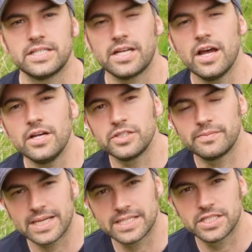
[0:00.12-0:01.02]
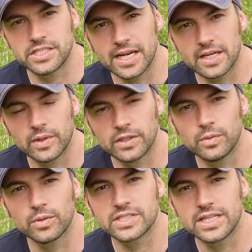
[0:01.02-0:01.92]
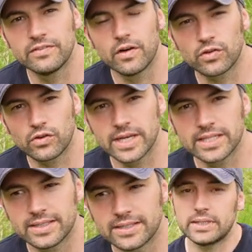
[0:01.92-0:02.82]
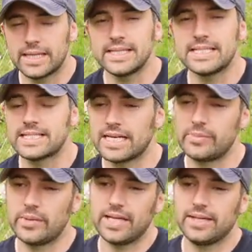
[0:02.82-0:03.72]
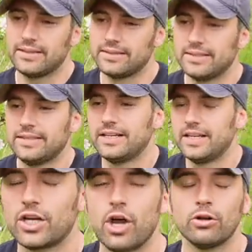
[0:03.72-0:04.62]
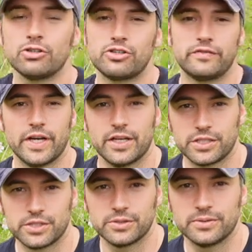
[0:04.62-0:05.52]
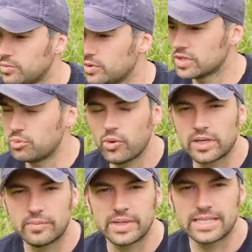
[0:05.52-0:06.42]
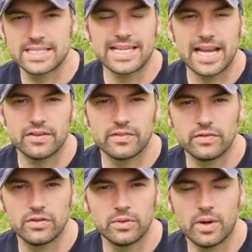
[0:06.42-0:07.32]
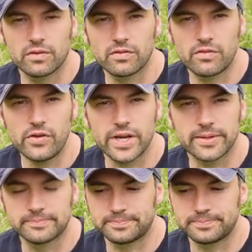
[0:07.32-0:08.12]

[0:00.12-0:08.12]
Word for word: is an urgent message to anyone who wants to live off grid. Now, this is going to be controversial. What's the point in being safe if you aren't free?